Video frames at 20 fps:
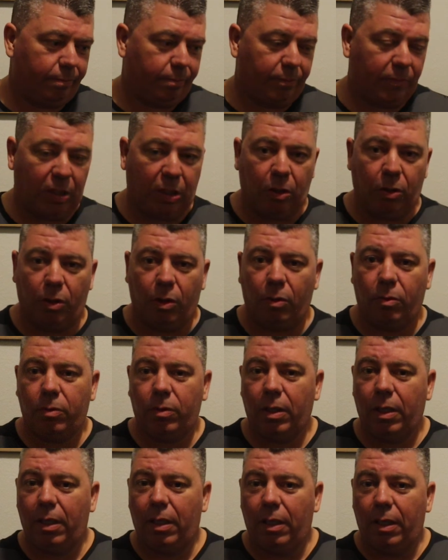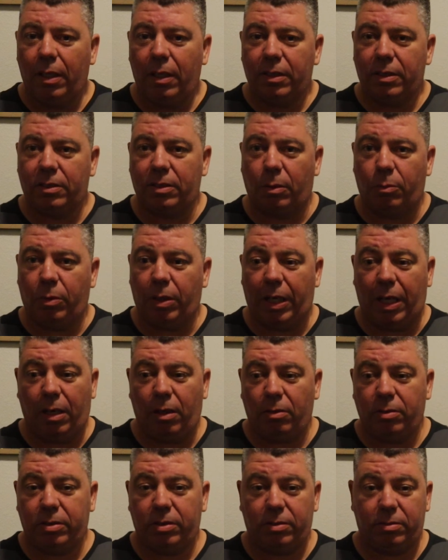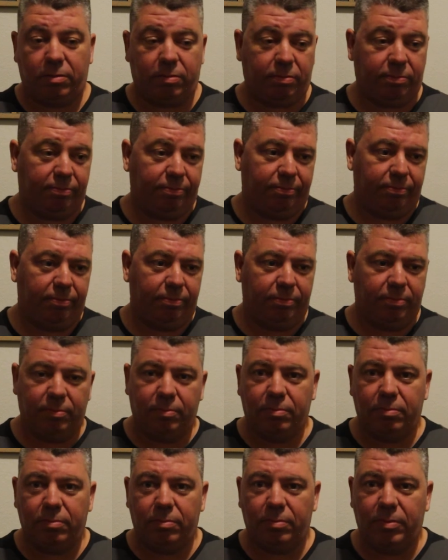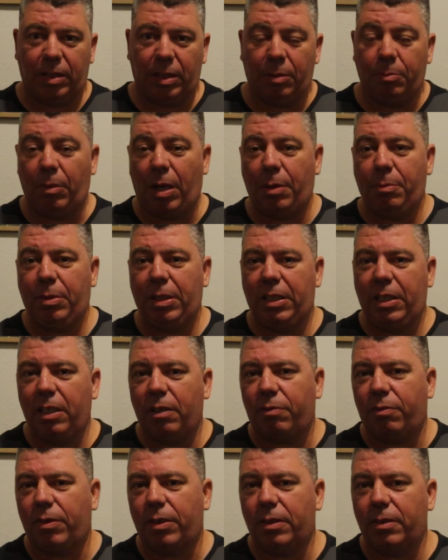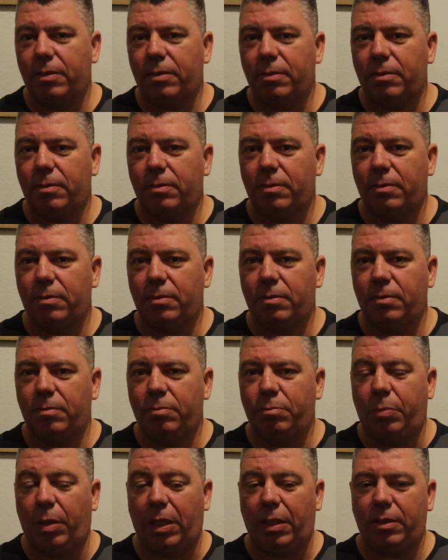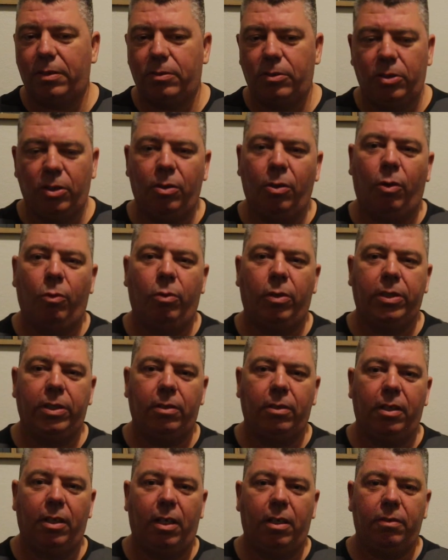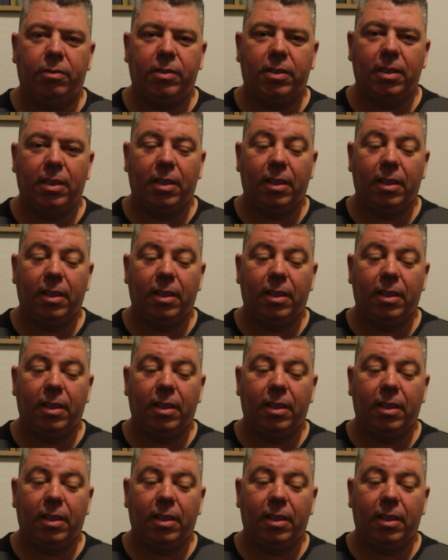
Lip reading: you know, someone else, it might be different. But you go where you're loved.